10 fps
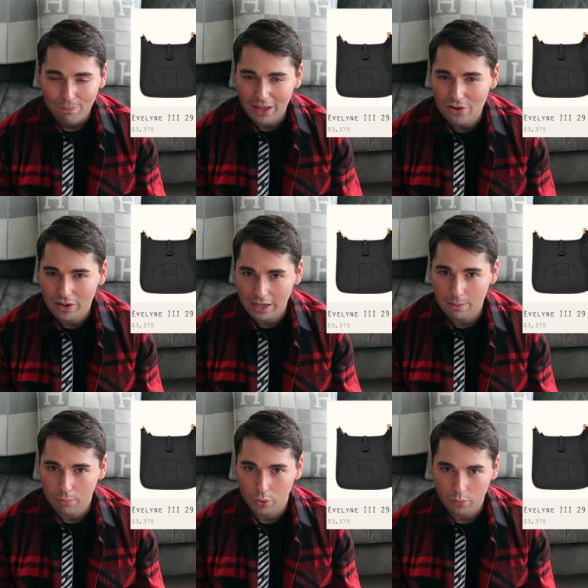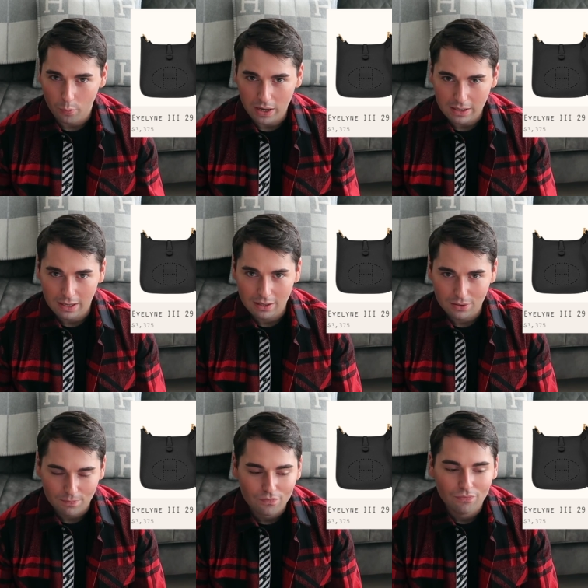and you're getting bored of waiting.
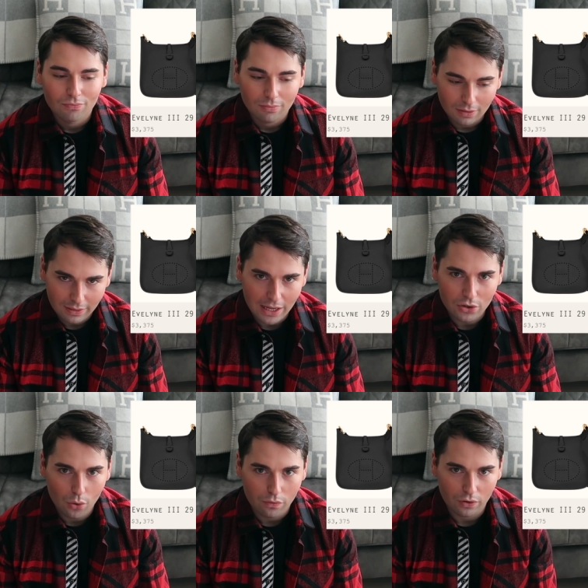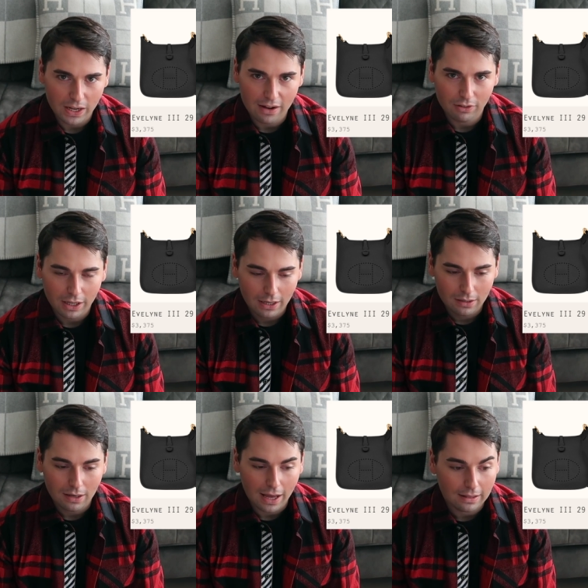Then you go for the
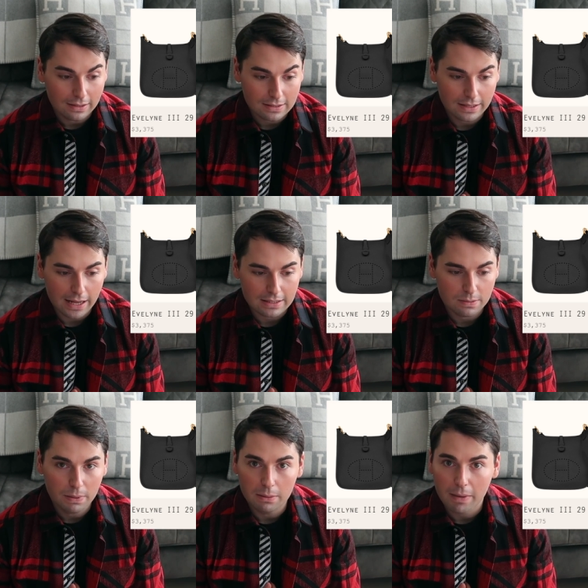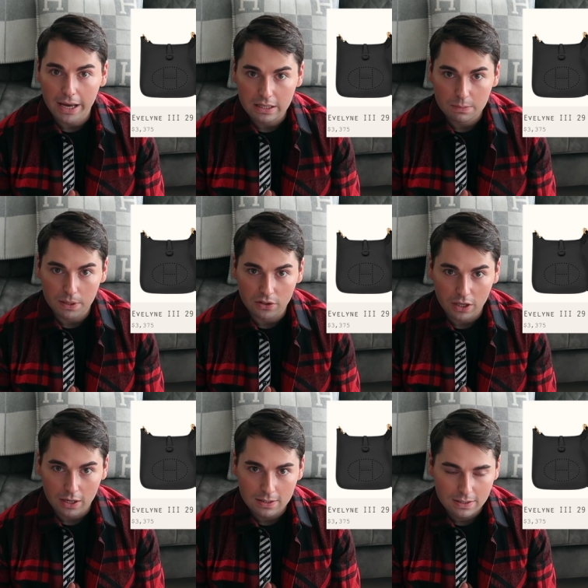Evelyne. At least that's been my
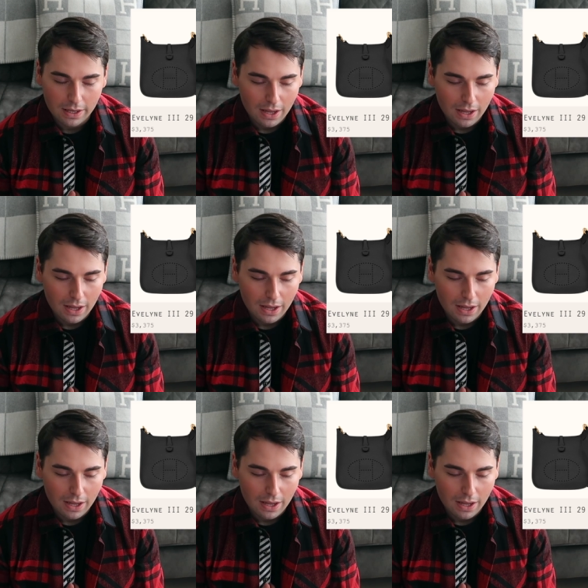experience.